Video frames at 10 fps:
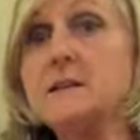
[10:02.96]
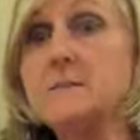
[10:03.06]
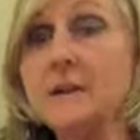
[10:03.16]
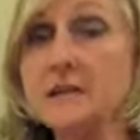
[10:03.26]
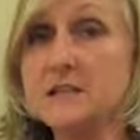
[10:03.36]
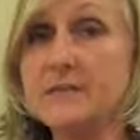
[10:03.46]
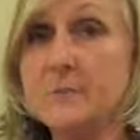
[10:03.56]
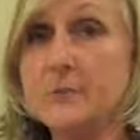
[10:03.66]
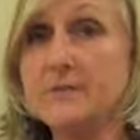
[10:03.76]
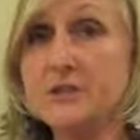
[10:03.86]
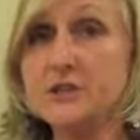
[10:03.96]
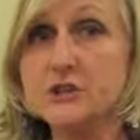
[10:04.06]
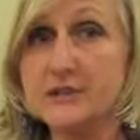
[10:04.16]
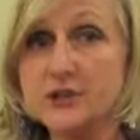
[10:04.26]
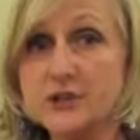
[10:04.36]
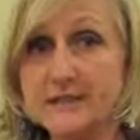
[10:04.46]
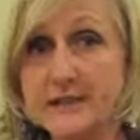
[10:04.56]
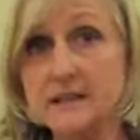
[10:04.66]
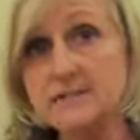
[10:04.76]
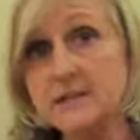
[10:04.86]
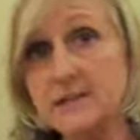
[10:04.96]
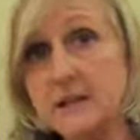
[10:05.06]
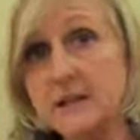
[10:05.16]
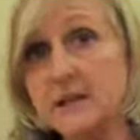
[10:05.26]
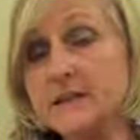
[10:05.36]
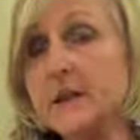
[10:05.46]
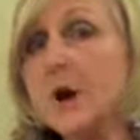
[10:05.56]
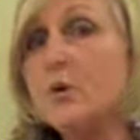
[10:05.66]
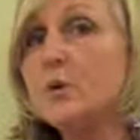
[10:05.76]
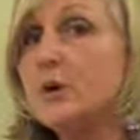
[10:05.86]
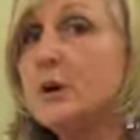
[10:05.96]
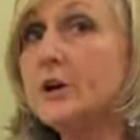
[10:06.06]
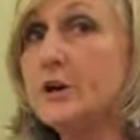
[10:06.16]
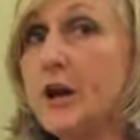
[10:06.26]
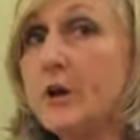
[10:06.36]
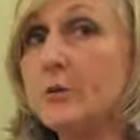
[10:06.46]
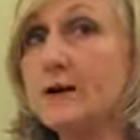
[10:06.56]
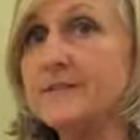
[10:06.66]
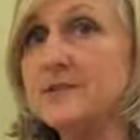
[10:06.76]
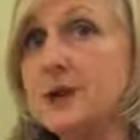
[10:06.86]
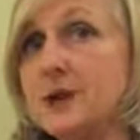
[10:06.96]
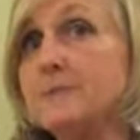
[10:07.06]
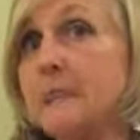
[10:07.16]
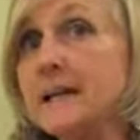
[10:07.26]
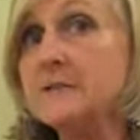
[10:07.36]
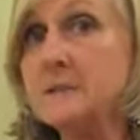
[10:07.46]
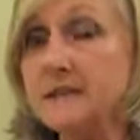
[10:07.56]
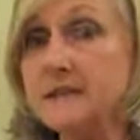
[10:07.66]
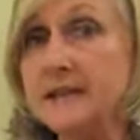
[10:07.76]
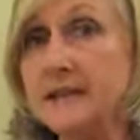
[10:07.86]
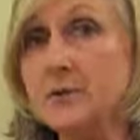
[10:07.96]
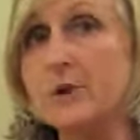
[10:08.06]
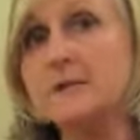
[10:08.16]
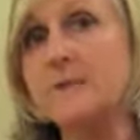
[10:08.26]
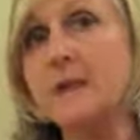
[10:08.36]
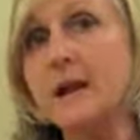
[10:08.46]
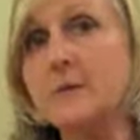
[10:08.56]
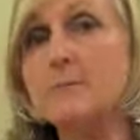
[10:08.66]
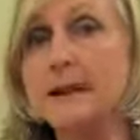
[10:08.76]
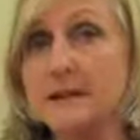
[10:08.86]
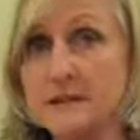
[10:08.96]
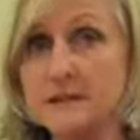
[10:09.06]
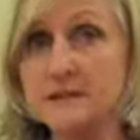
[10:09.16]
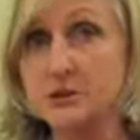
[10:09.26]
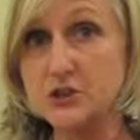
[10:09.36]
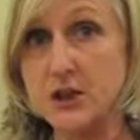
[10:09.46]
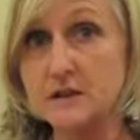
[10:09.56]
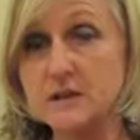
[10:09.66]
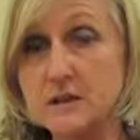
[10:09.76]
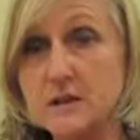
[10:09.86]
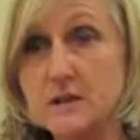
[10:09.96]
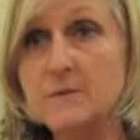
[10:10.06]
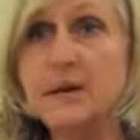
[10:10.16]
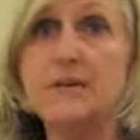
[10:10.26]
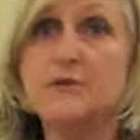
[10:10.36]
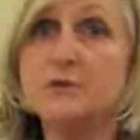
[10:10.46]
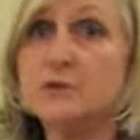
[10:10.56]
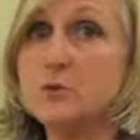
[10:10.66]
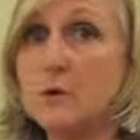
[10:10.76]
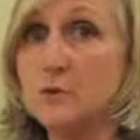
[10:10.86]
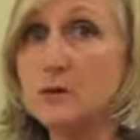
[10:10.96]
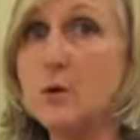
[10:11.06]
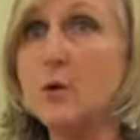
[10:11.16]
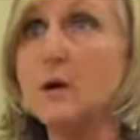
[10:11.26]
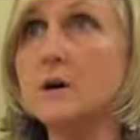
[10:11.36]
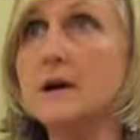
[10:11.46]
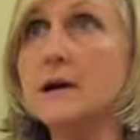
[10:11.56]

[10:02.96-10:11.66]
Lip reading: because of our professional understanding of development, we're going to know if a child might be delayed, whereas a parent might think that their child's behavior is normal or